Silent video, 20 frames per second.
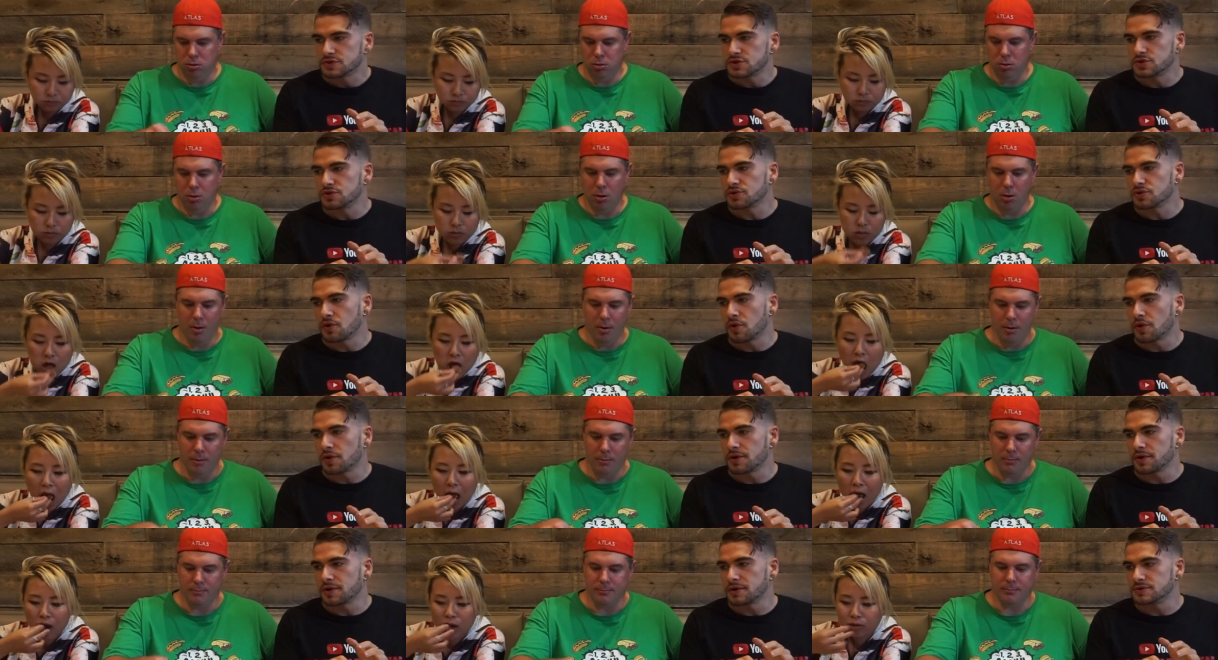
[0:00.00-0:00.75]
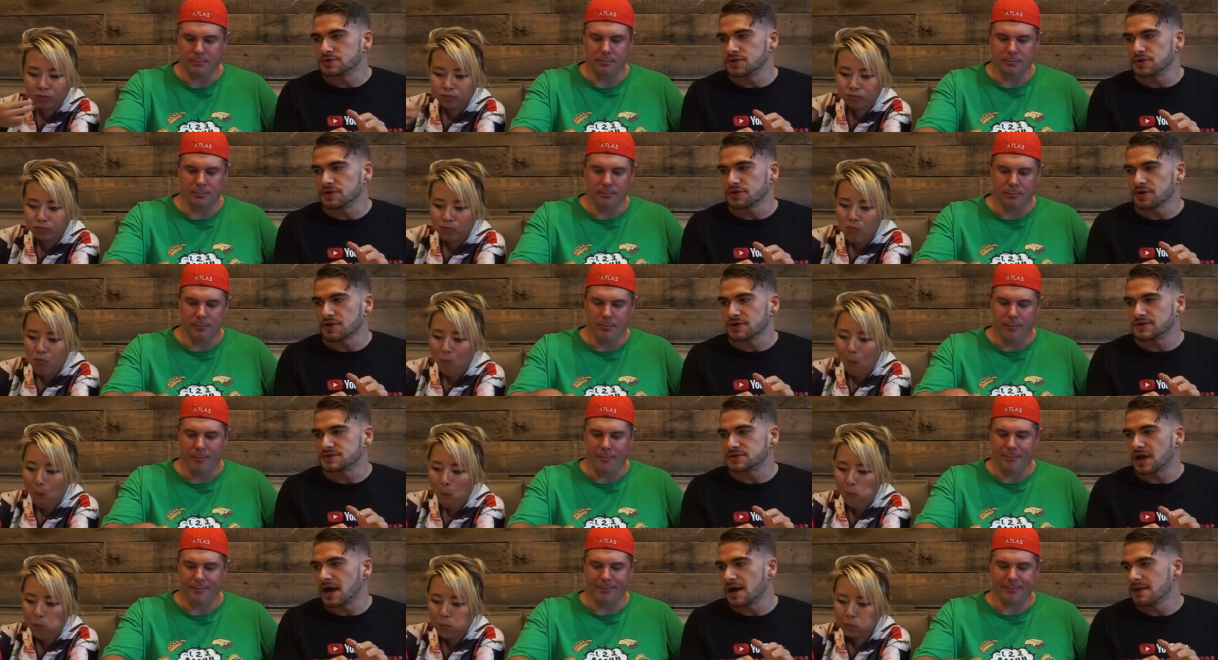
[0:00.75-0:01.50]
Speaker 1: two quarter, two
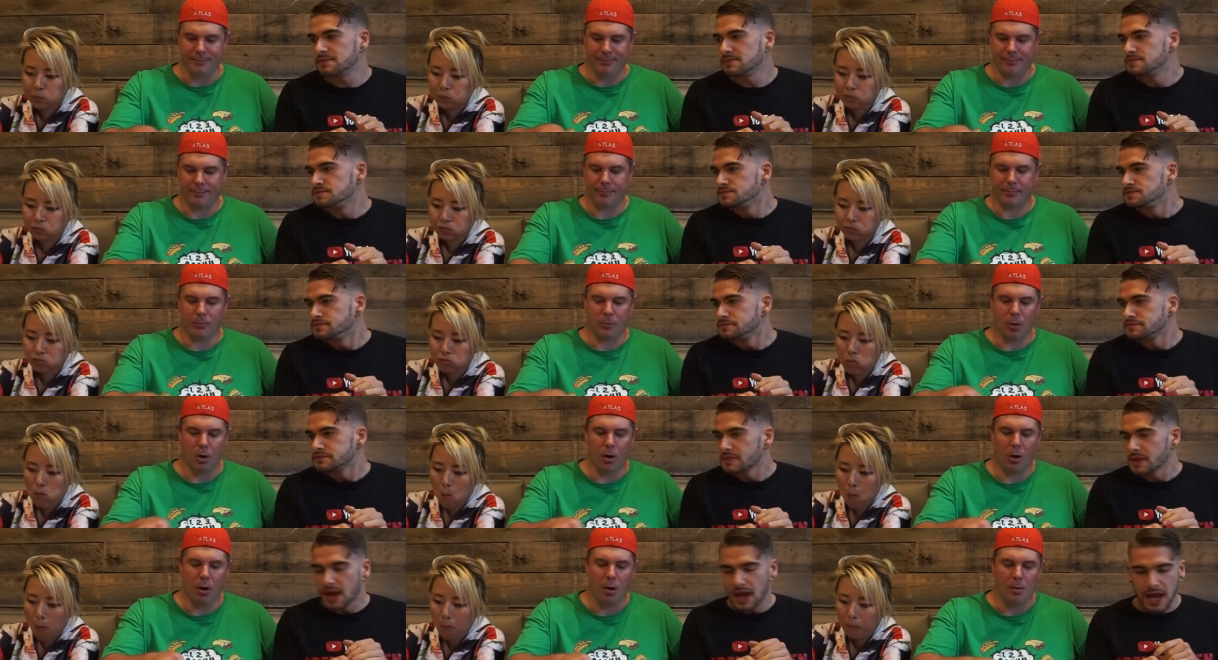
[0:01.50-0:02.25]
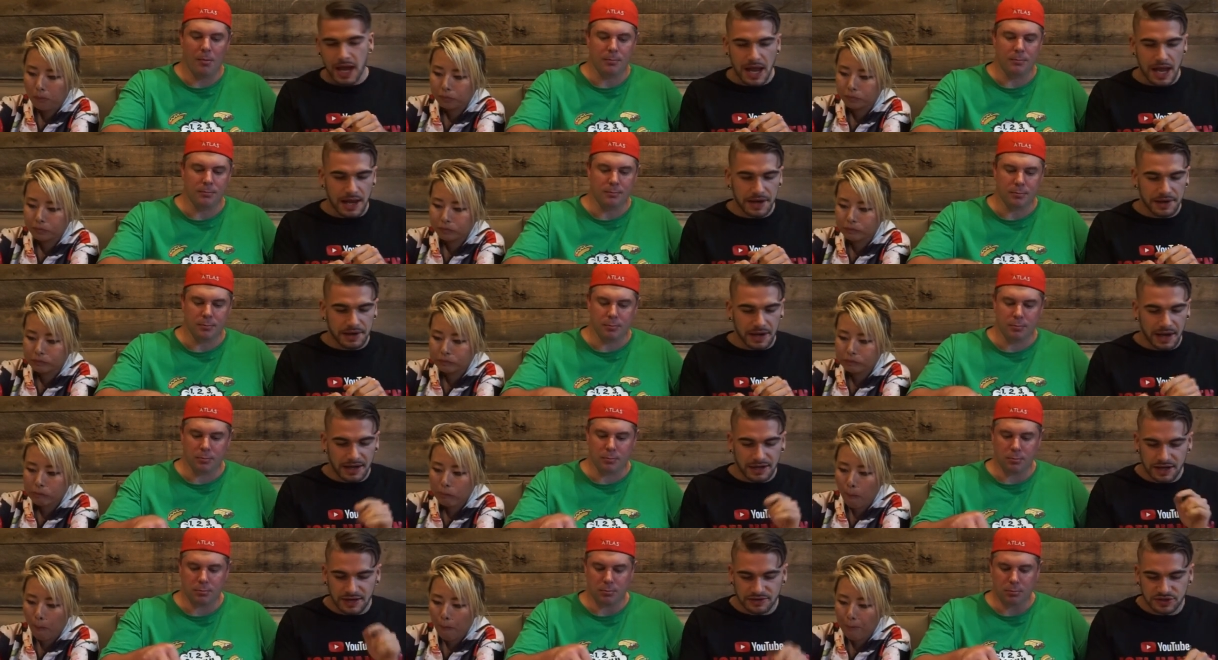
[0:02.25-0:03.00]
thirds done. And
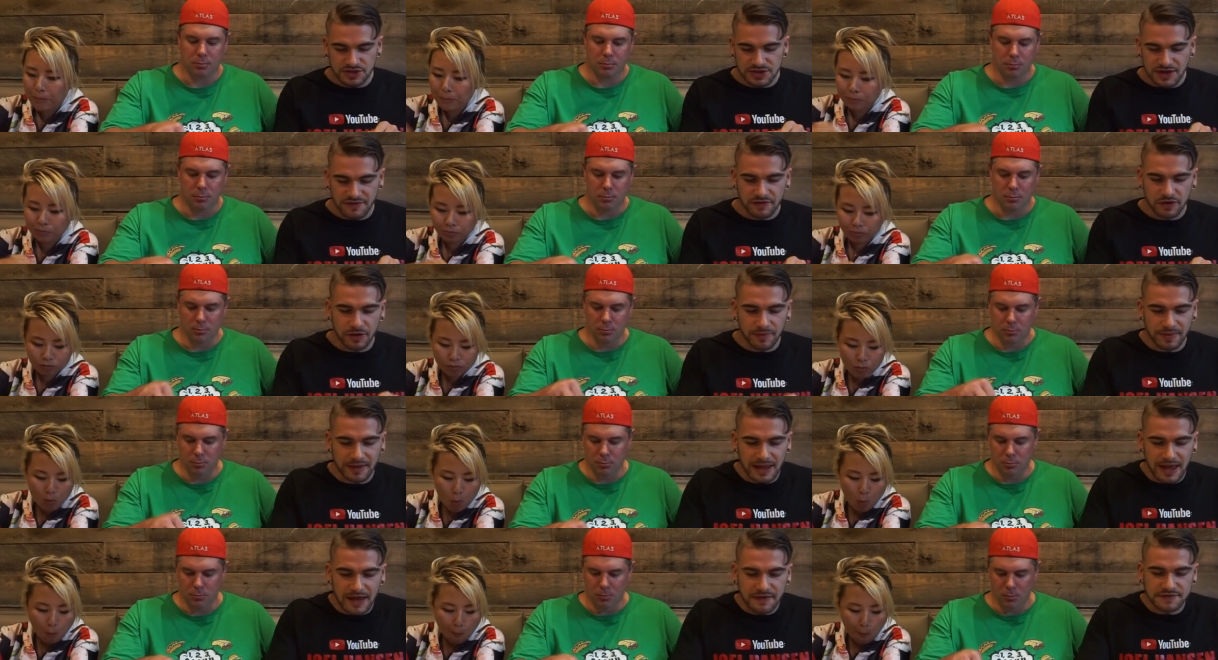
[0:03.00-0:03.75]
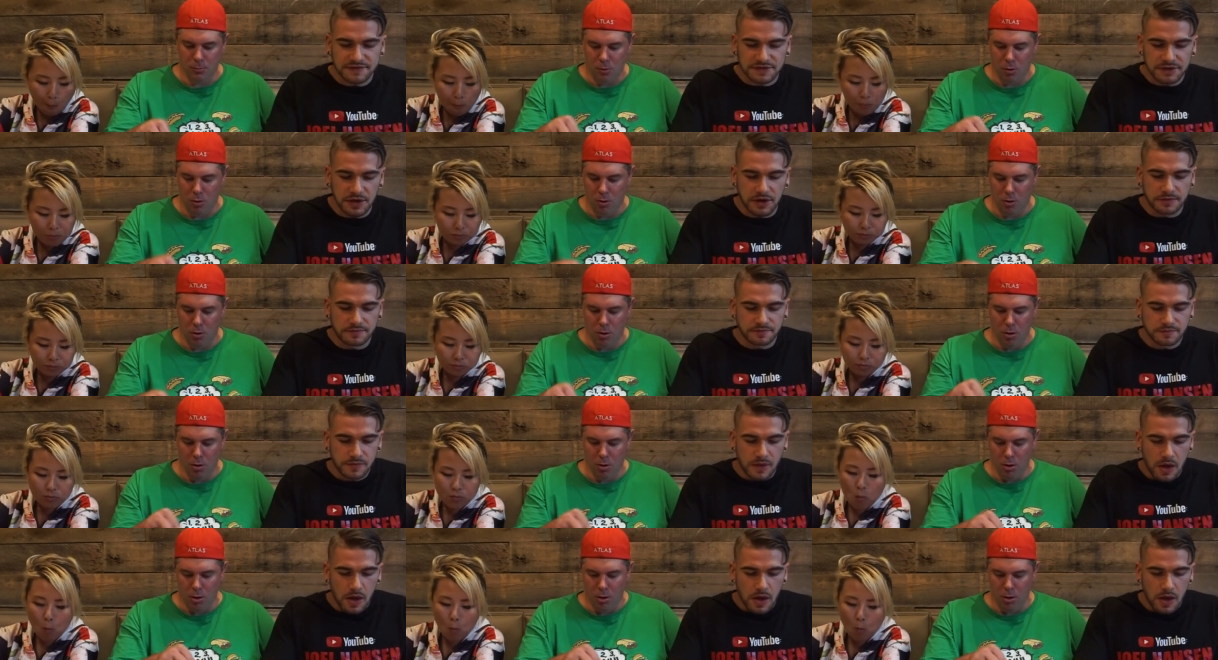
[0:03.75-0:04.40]
uh, you just have a little bit left. So